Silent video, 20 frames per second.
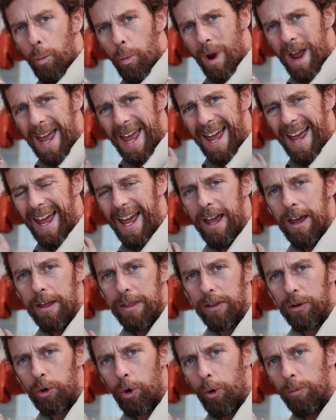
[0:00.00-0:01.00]
where
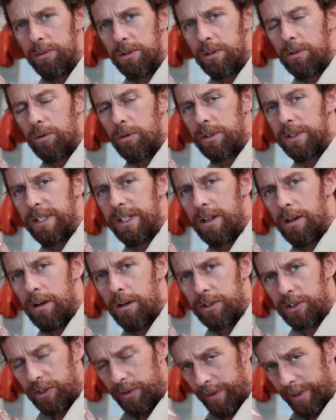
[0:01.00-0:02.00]
the common carotid
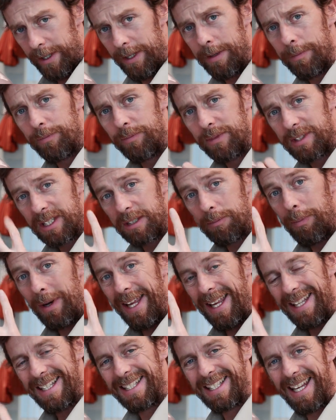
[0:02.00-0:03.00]
artery
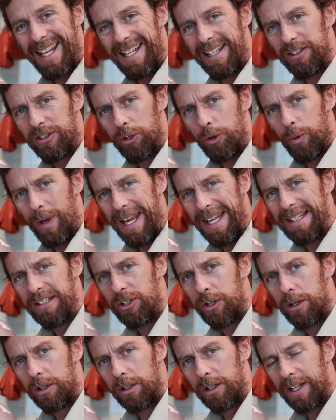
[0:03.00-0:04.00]
splits into
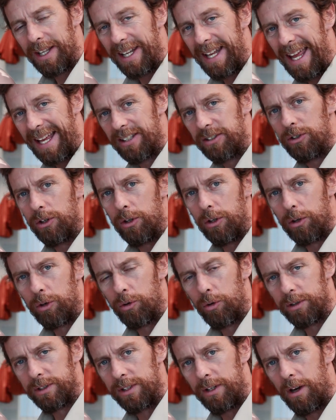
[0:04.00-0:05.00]
internal and external
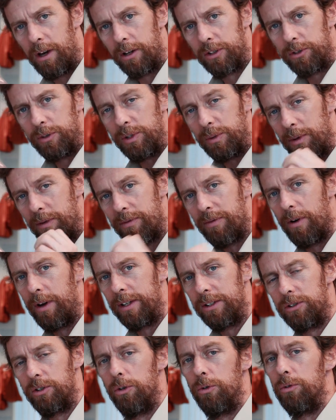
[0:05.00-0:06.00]
carotid arteries. We
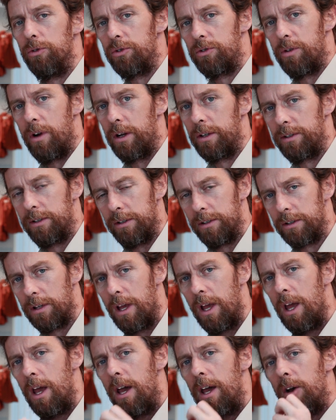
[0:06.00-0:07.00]
find two structures.
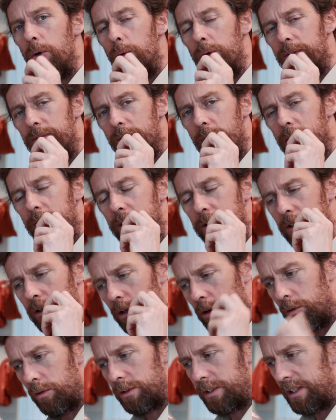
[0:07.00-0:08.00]
We find the
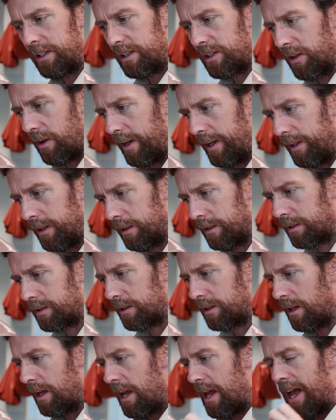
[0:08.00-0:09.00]
carotid
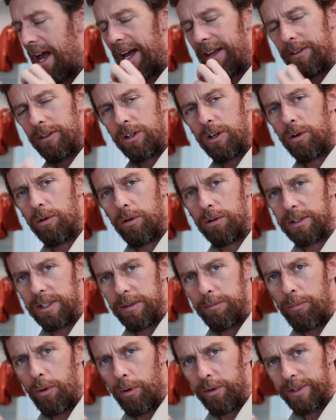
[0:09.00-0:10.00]
sinus and the
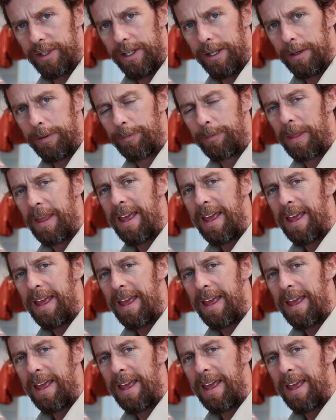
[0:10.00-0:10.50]
carotid body.